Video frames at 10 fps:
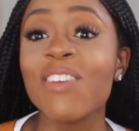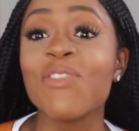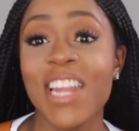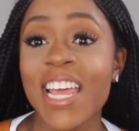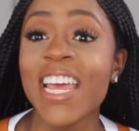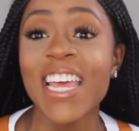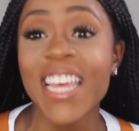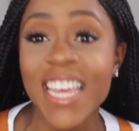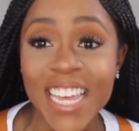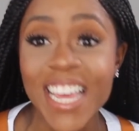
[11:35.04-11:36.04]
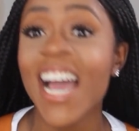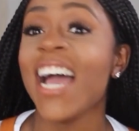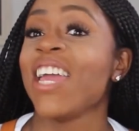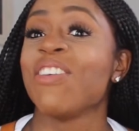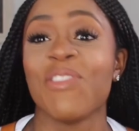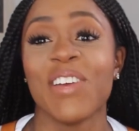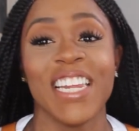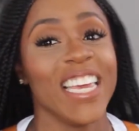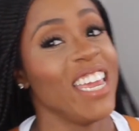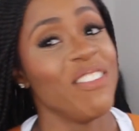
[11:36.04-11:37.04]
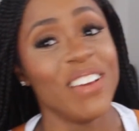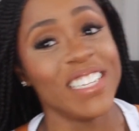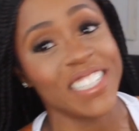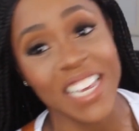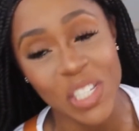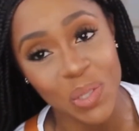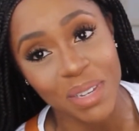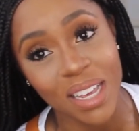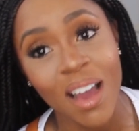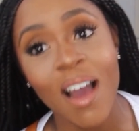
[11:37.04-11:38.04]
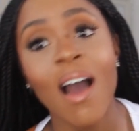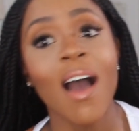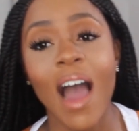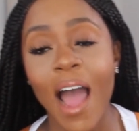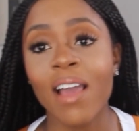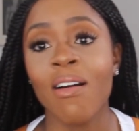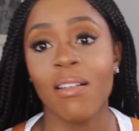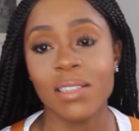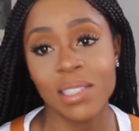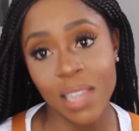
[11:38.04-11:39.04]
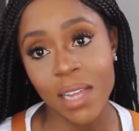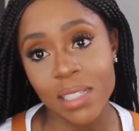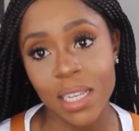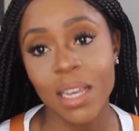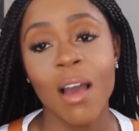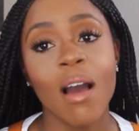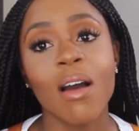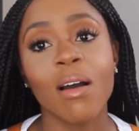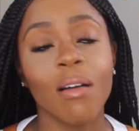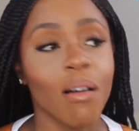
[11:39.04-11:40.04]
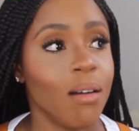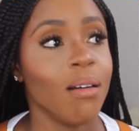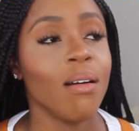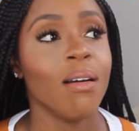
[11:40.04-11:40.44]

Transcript: it really it really irritates me i can't stand it oh